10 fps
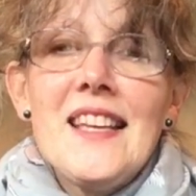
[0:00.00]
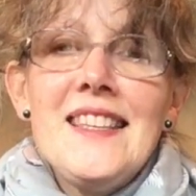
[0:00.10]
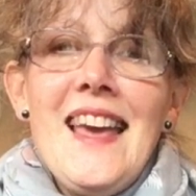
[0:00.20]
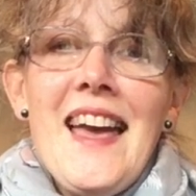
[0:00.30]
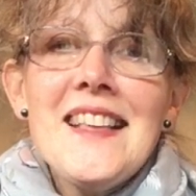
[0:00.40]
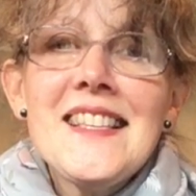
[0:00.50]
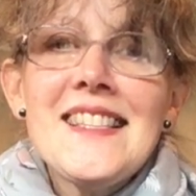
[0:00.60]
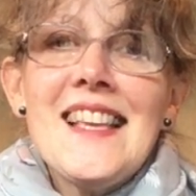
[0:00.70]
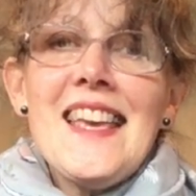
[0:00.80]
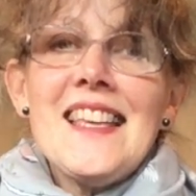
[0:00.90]

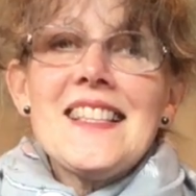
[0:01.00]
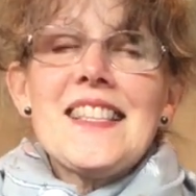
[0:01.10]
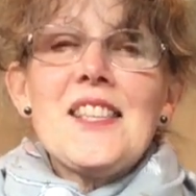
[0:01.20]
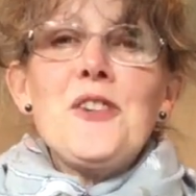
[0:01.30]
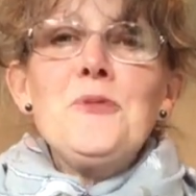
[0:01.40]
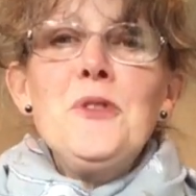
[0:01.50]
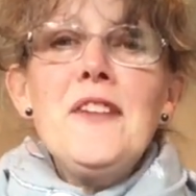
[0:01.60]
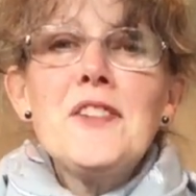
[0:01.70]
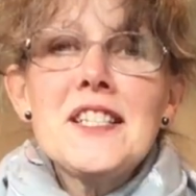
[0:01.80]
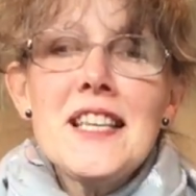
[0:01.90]
Yes, it's the
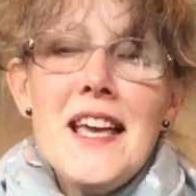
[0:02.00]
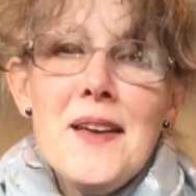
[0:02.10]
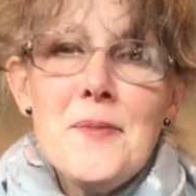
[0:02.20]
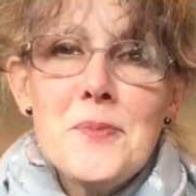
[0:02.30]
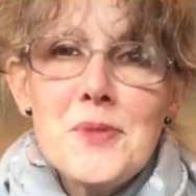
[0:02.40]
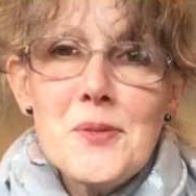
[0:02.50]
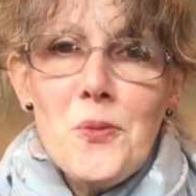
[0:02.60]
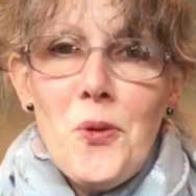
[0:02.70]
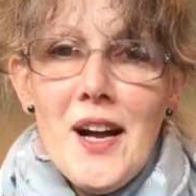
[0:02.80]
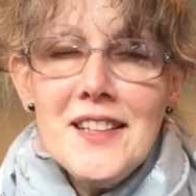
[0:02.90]
River Thames.
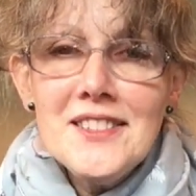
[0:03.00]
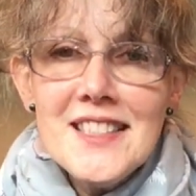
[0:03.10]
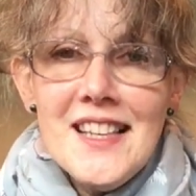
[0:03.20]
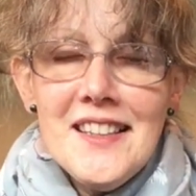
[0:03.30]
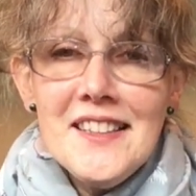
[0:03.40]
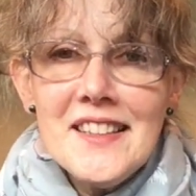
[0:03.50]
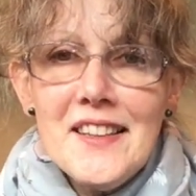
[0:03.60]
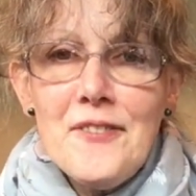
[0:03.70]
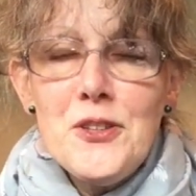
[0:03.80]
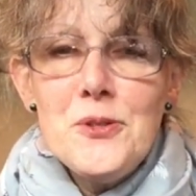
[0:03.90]
Well done
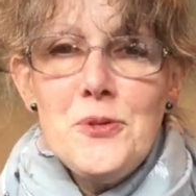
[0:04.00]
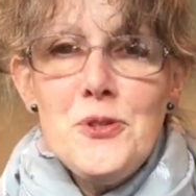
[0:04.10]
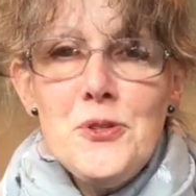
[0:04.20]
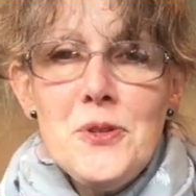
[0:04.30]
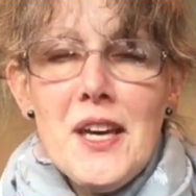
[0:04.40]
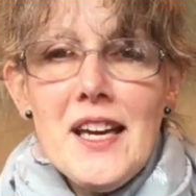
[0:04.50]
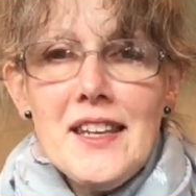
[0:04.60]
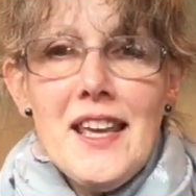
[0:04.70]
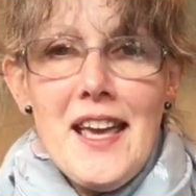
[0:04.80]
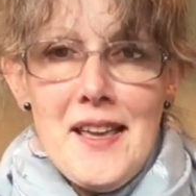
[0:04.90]
if you knew that
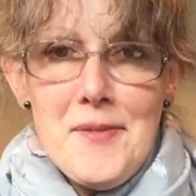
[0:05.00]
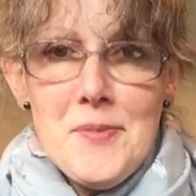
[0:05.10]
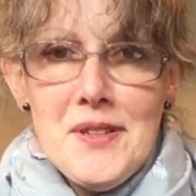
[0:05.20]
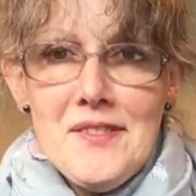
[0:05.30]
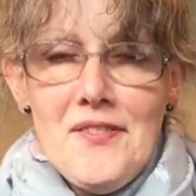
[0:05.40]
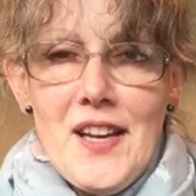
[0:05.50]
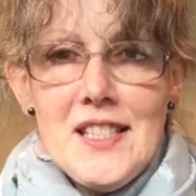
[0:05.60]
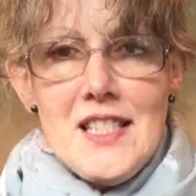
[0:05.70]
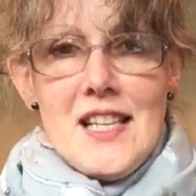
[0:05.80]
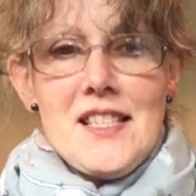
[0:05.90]
name.
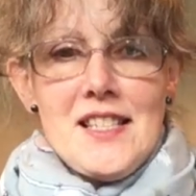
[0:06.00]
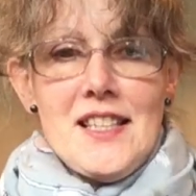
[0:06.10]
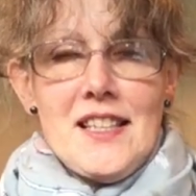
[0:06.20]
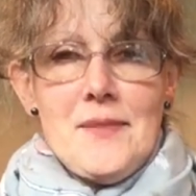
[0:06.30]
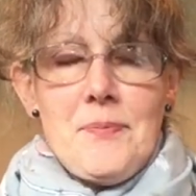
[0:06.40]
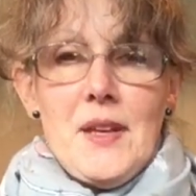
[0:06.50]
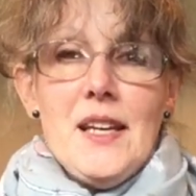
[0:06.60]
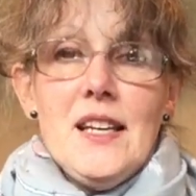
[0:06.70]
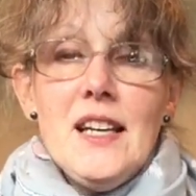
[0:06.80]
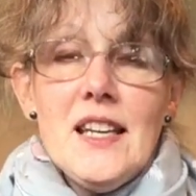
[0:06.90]
Fantastic.
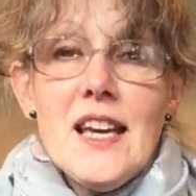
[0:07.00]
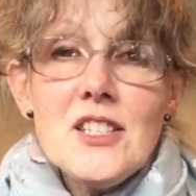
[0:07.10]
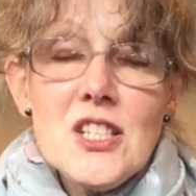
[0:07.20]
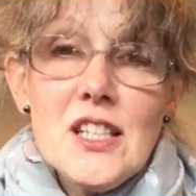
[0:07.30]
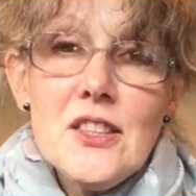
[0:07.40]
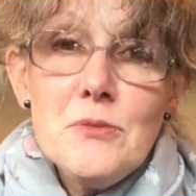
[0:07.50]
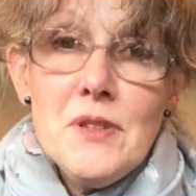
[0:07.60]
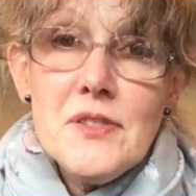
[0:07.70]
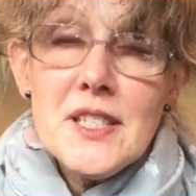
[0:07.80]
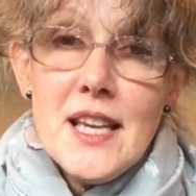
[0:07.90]
And actually the
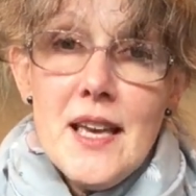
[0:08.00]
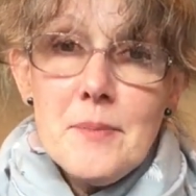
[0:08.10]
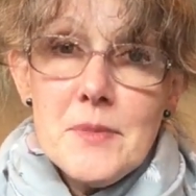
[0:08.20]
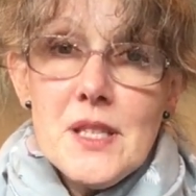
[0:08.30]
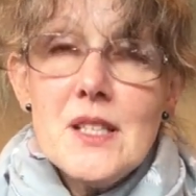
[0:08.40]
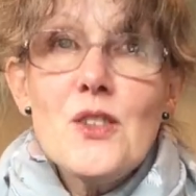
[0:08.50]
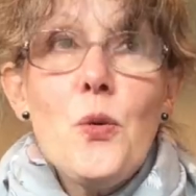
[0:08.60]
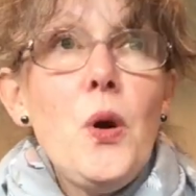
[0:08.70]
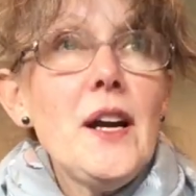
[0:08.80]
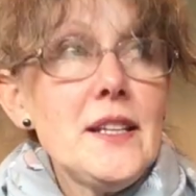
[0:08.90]
River Thames is
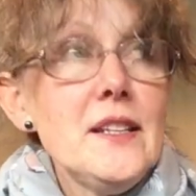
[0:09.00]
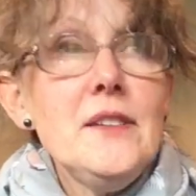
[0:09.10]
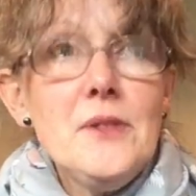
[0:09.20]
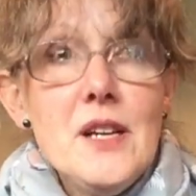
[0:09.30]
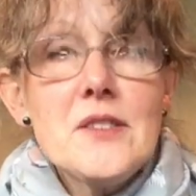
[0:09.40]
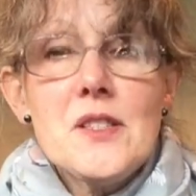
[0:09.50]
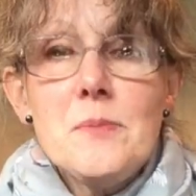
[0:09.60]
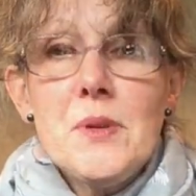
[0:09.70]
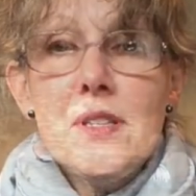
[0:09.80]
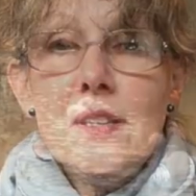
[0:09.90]
quite near us
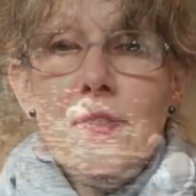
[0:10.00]
because